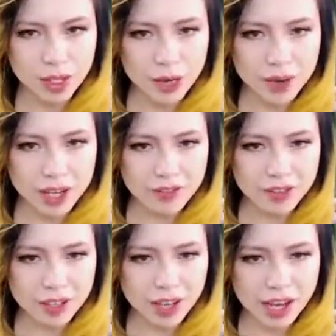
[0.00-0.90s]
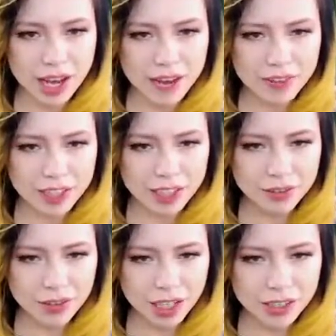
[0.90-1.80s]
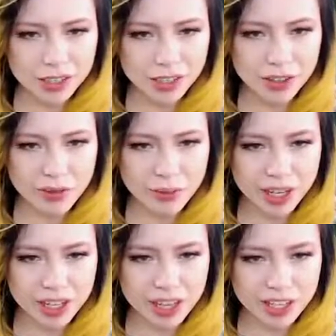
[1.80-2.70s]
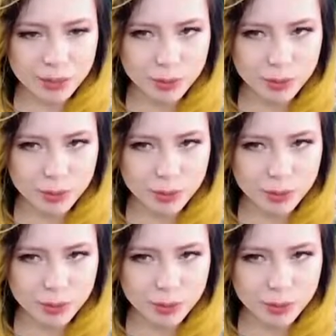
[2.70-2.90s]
now over I here have, too. I have enough now to craft my class